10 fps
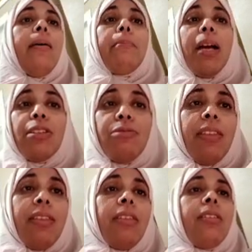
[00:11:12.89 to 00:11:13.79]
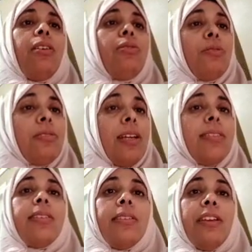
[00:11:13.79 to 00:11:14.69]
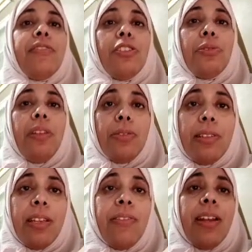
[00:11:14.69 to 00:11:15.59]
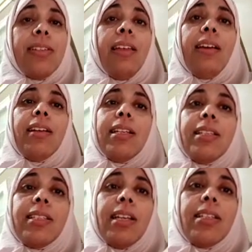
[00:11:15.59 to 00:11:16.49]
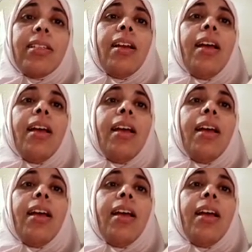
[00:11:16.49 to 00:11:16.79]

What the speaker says: McRath also cited in Davis in 2007 and said that it states